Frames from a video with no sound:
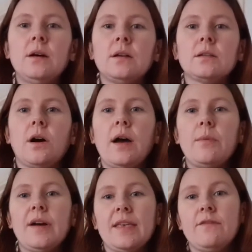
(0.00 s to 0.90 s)
So I
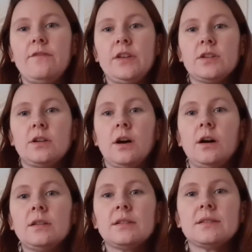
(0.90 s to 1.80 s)
work in fish
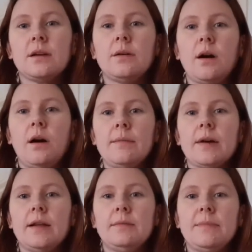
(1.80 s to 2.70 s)
class, so I'm
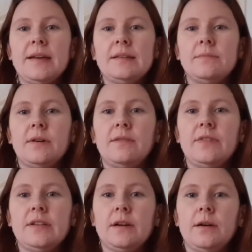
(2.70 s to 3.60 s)
going to be basing my
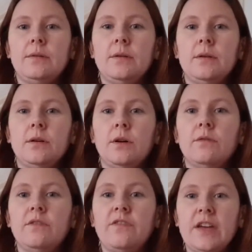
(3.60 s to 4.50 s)
video
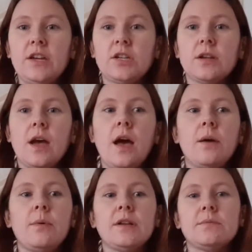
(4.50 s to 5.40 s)
on fish,
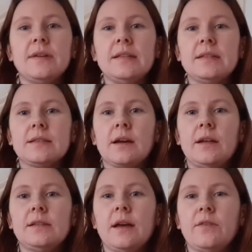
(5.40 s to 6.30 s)
which means it's
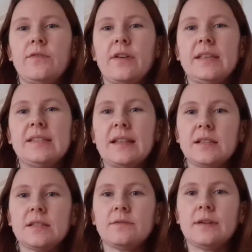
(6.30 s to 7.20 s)
going to have a very
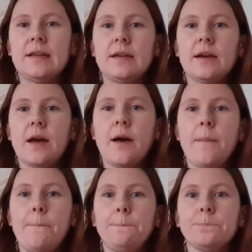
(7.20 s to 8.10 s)
sensory
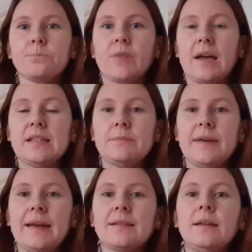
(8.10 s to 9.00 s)

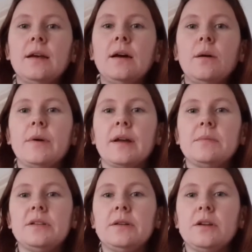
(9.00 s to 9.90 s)
aspect. We're going to
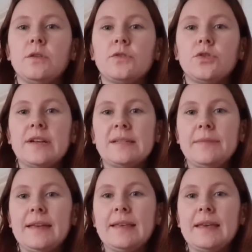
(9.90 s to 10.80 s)
be doing a lot of choice
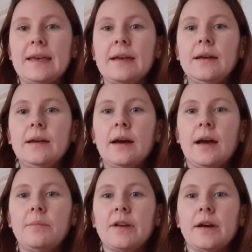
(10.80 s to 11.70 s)
making
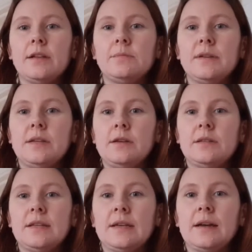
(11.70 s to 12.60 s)
and we're going to be
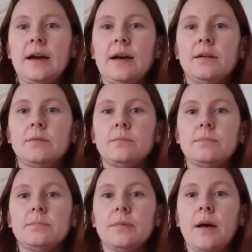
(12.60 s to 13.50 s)
using our
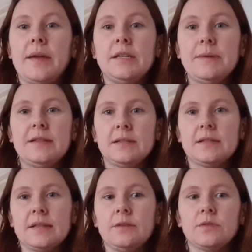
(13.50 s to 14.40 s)
independent
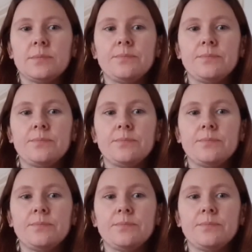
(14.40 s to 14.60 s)
skills.